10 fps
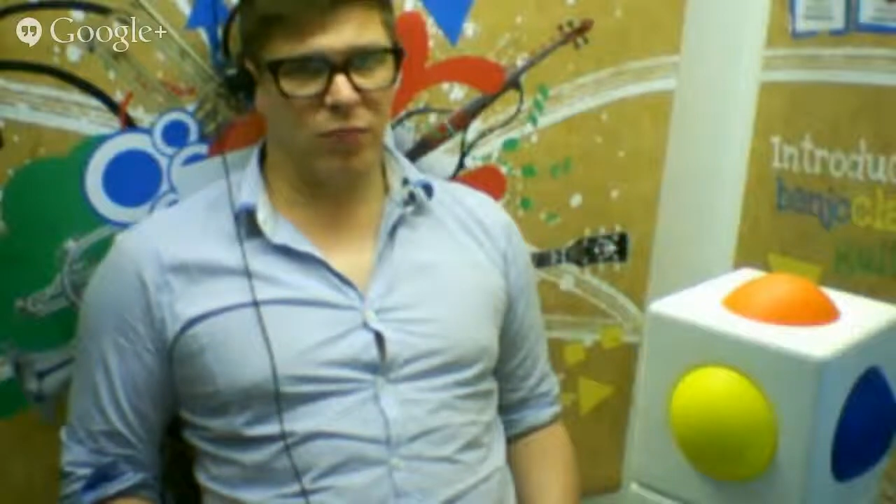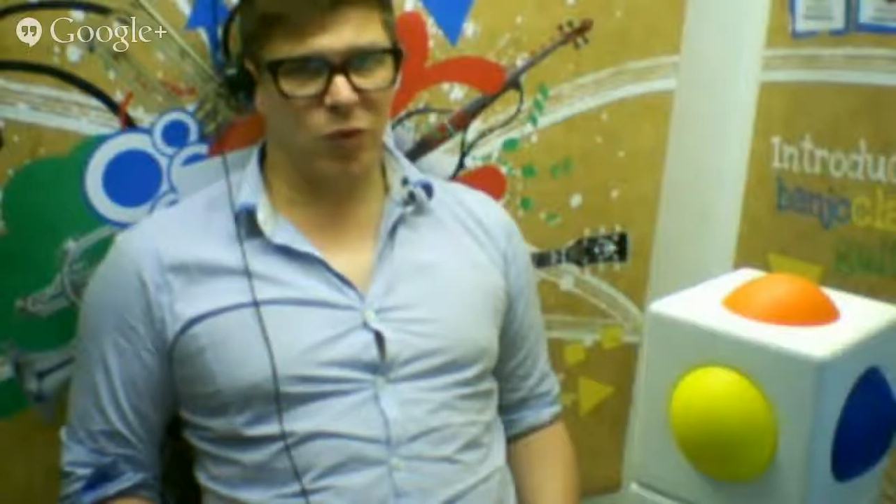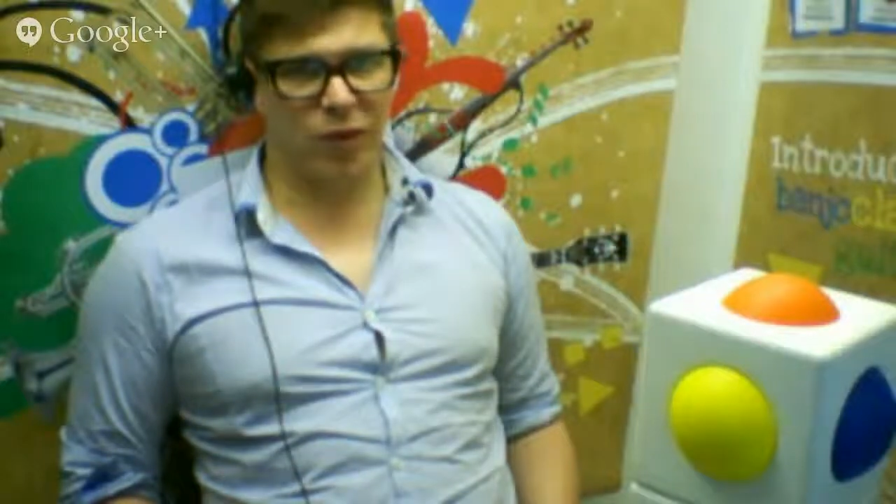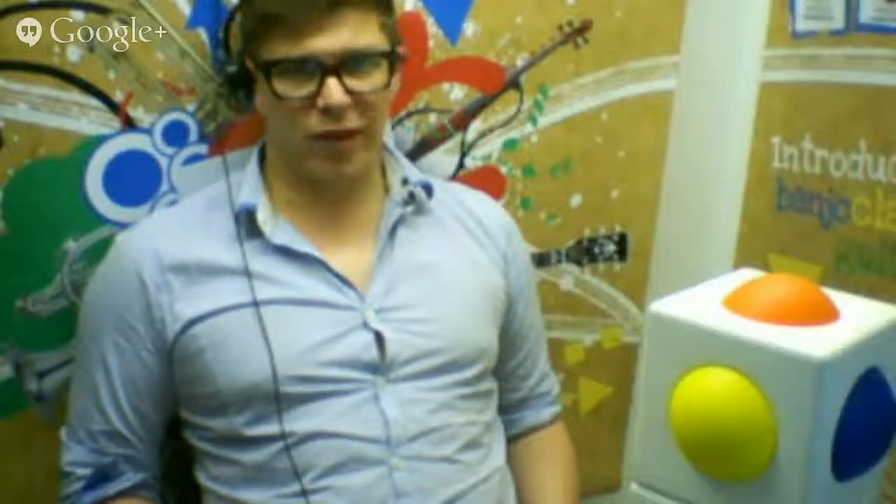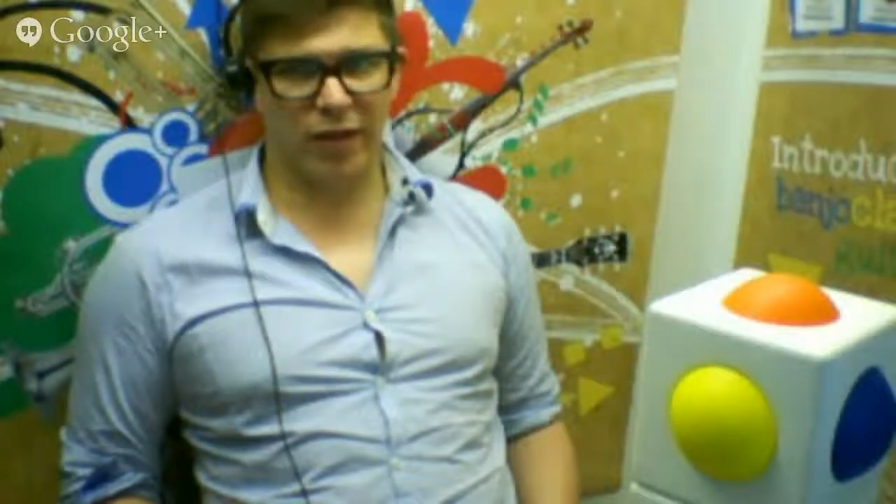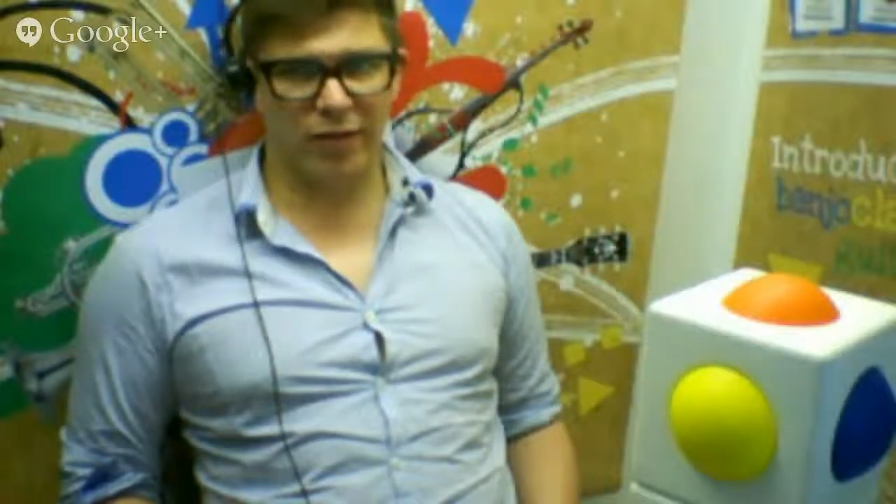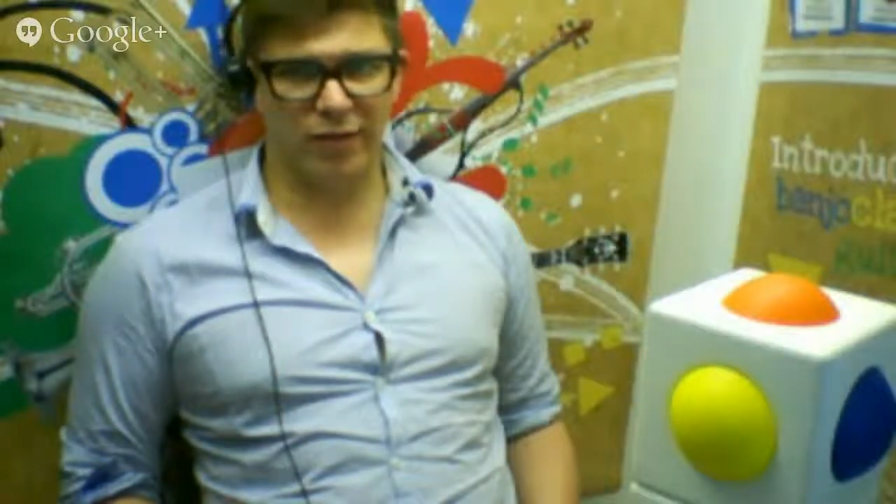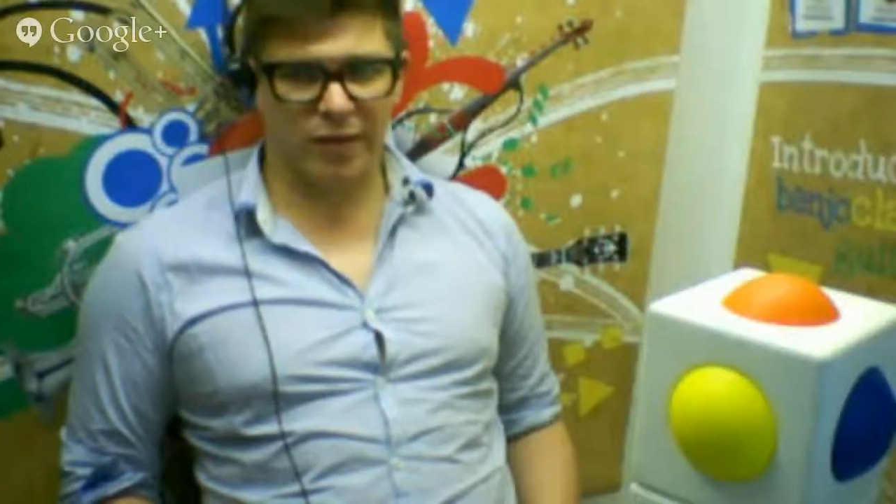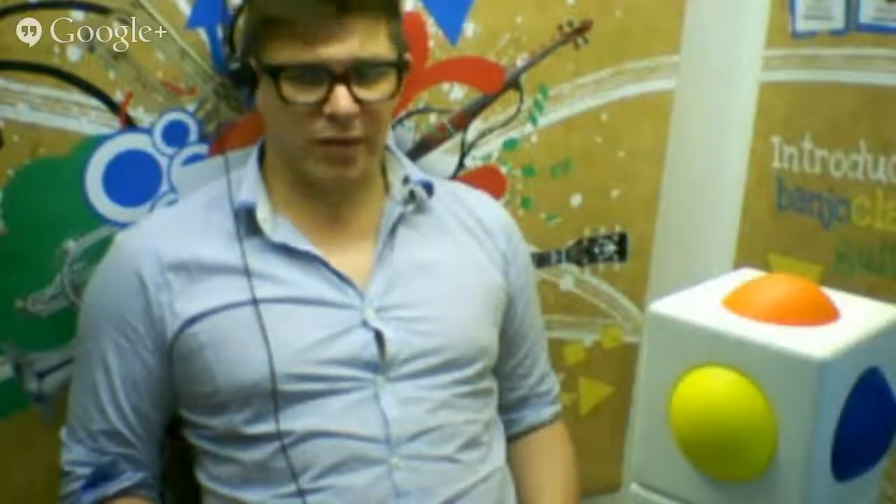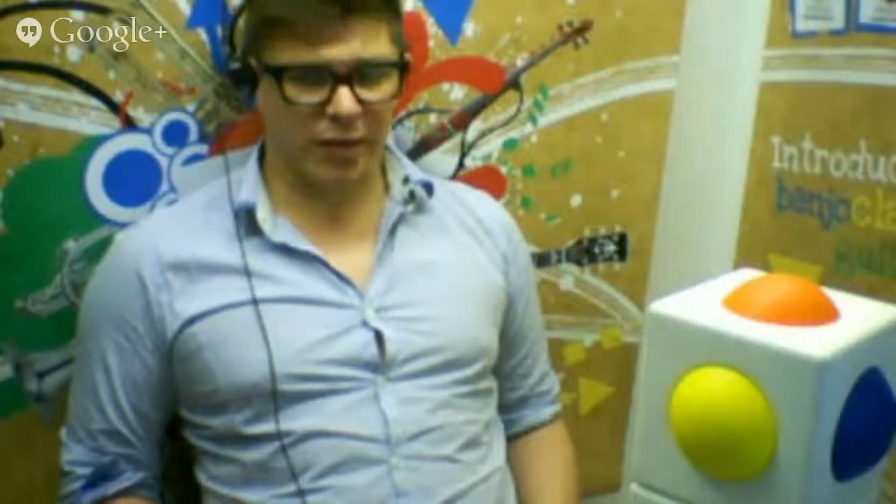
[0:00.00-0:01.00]
Okay,
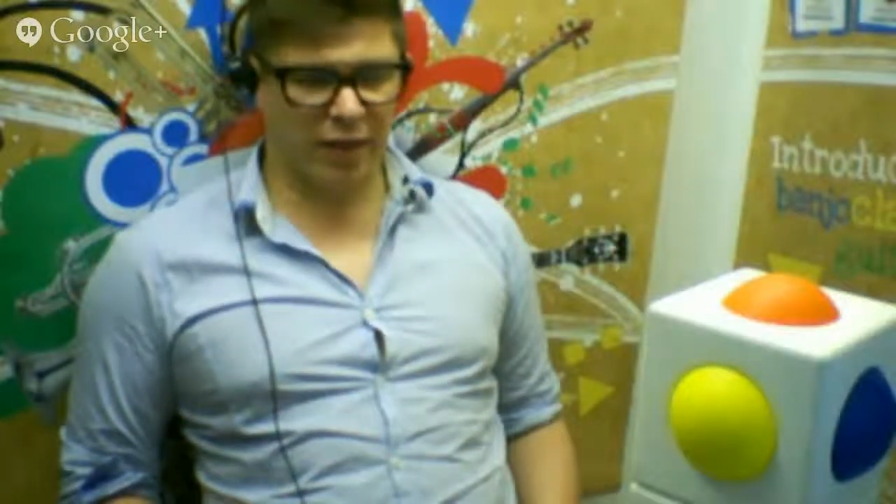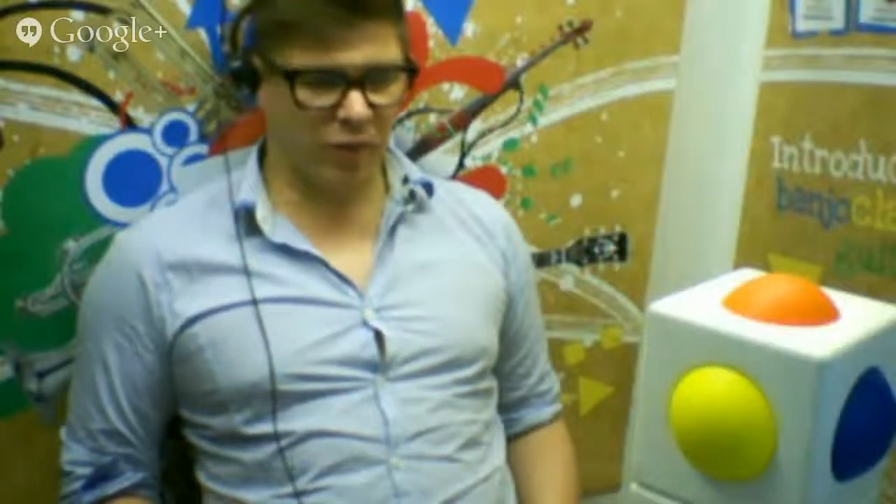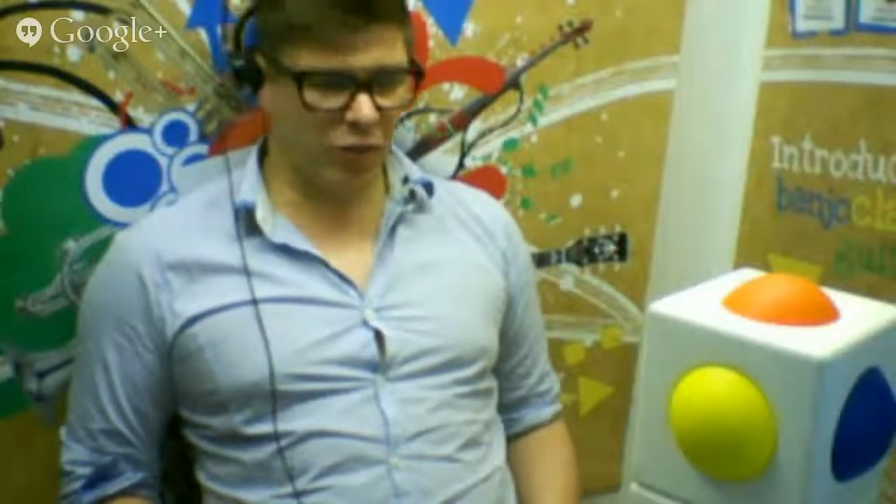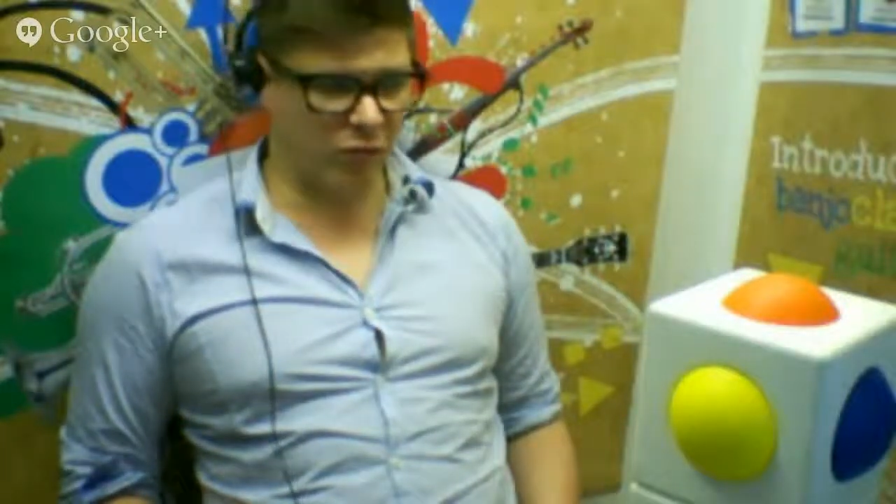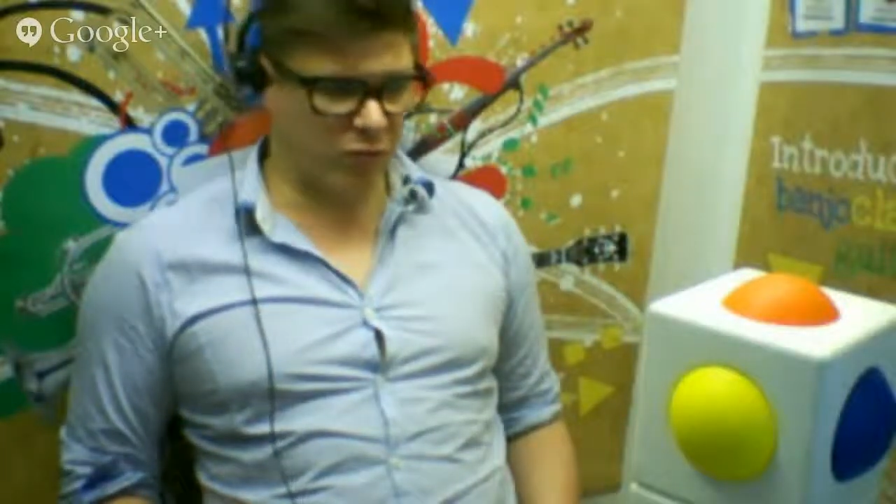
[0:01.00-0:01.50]
and